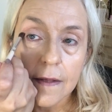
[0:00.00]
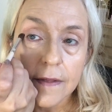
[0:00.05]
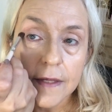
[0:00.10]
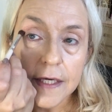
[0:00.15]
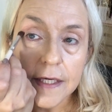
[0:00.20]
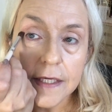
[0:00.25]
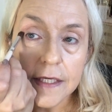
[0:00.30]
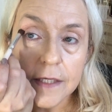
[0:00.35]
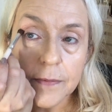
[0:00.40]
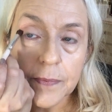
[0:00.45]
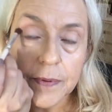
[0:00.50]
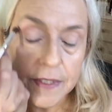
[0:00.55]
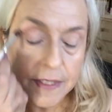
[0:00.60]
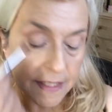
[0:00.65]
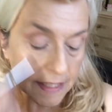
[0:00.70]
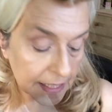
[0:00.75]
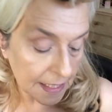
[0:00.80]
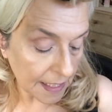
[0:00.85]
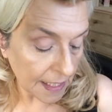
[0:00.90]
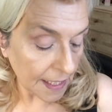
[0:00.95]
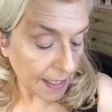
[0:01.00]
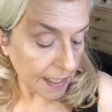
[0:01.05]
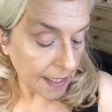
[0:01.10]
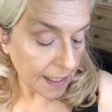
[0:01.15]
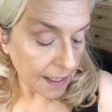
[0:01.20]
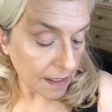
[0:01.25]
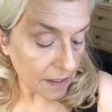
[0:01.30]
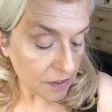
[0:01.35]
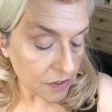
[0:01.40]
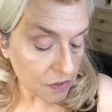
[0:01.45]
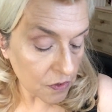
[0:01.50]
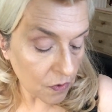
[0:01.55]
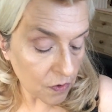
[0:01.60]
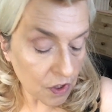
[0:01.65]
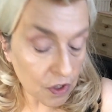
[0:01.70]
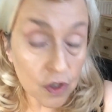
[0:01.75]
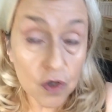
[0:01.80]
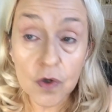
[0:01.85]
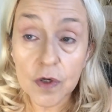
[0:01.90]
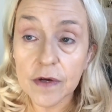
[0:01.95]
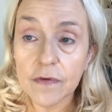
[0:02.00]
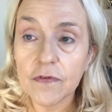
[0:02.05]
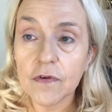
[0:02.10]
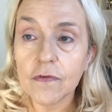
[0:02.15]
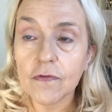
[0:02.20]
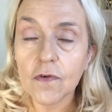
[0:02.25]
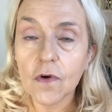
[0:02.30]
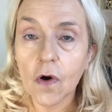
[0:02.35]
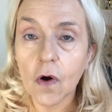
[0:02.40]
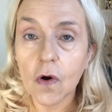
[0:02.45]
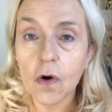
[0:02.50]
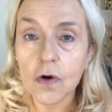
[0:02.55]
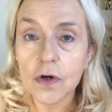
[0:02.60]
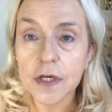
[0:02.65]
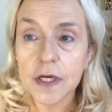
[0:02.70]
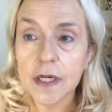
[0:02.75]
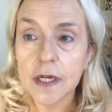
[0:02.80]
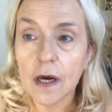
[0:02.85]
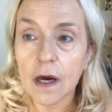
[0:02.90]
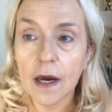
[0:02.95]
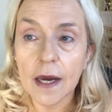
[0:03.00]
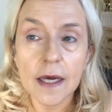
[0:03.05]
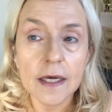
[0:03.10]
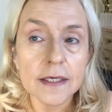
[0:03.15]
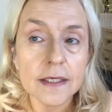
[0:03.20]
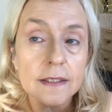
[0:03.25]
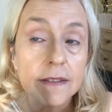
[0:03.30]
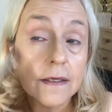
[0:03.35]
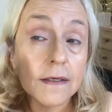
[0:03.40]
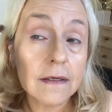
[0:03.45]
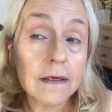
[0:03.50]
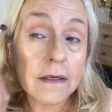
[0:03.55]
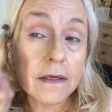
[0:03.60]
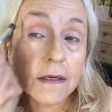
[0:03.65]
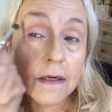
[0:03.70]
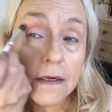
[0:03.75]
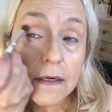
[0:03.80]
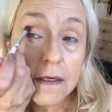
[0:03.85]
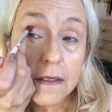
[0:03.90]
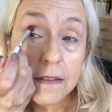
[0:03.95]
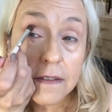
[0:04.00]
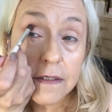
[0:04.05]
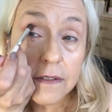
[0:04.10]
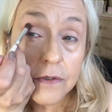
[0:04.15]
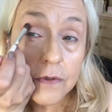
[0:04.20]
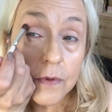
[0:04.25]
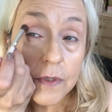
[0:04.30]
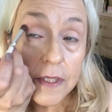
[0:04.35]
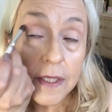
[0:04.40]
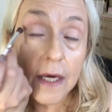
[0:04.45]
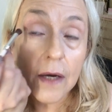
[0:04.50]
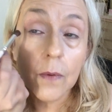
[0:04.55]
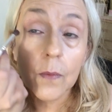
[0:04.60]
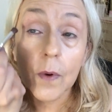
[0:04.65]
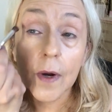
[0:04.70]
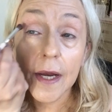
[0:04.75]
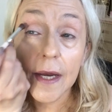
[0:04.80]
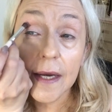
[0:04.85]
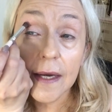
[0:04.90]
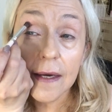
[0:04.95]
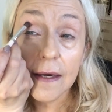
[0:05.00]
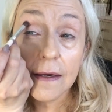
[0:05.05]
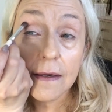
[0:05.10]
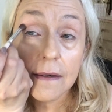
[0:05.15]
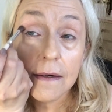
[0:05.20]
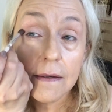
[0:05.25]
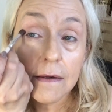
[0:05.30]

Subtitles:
This is particularly sort of good if you've got hooded eyes, to do it that way.